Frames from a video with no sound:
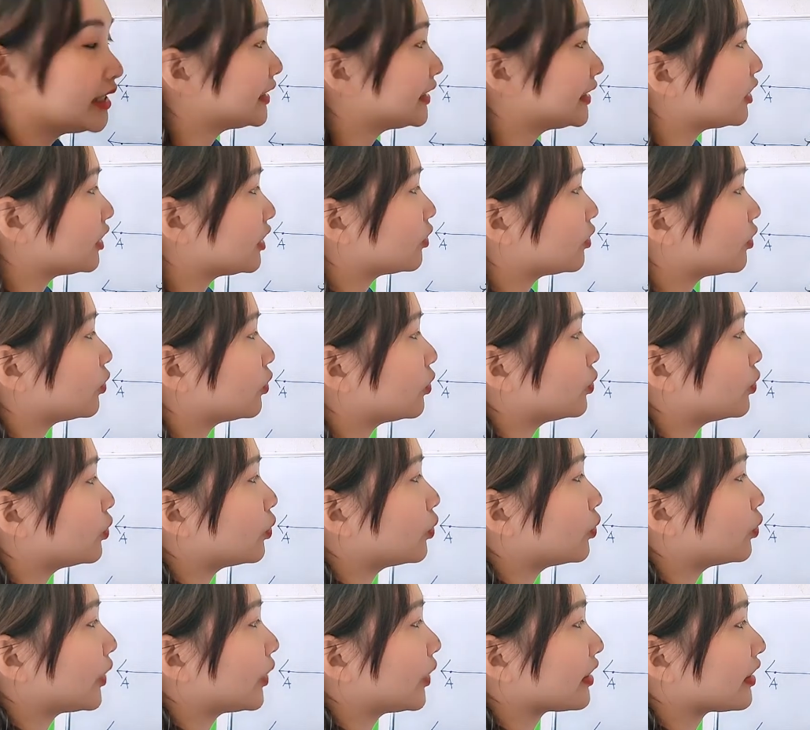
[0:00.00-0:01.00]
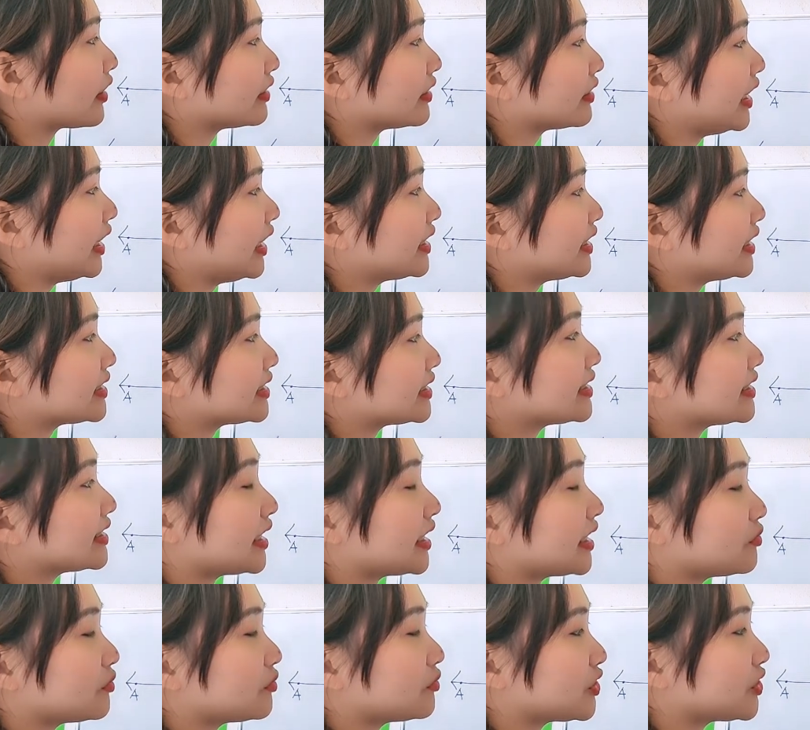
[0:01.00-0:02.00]
Now, where is the
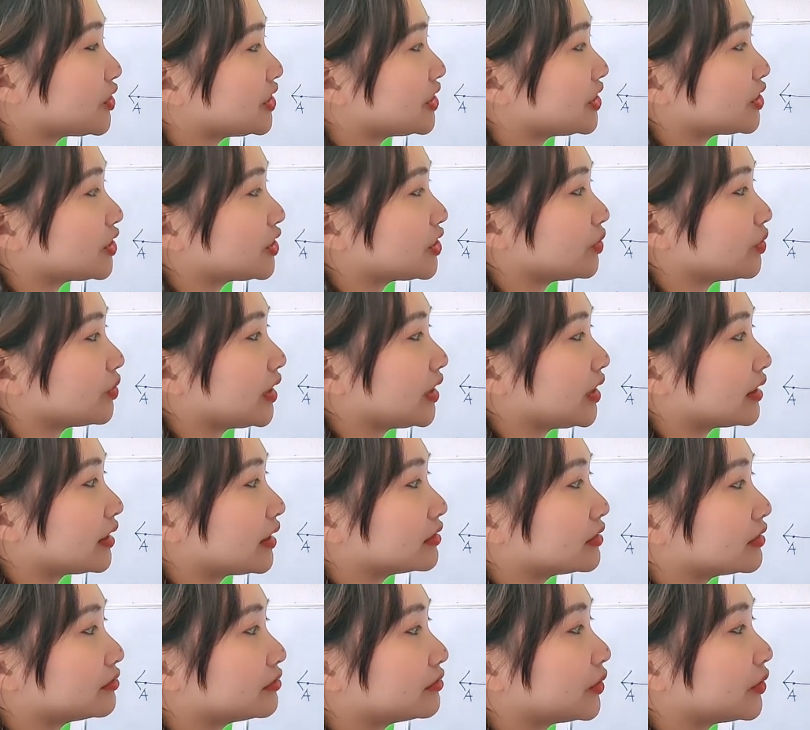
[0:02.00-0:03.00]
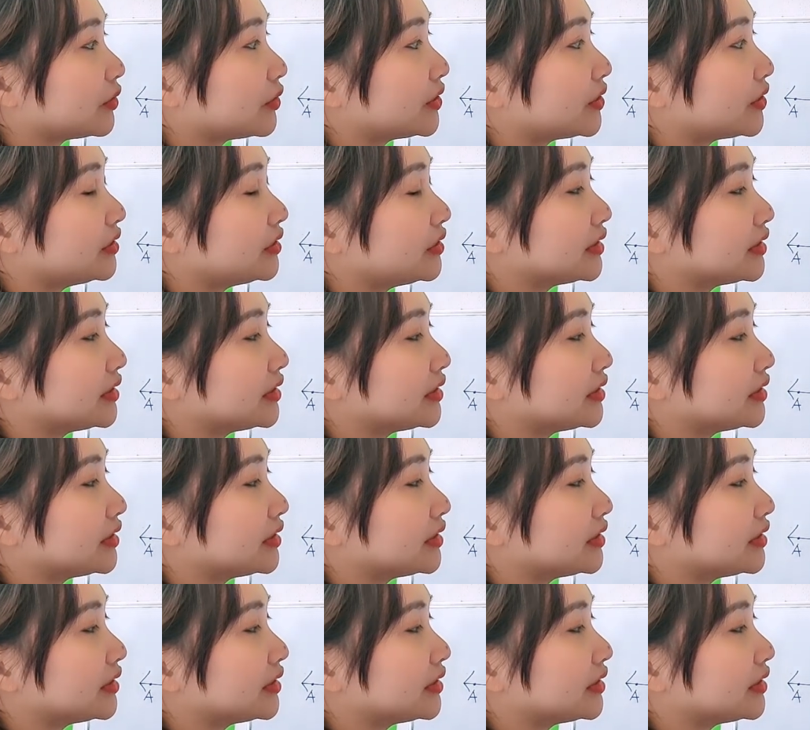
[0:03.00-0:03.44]
same position with angle 4?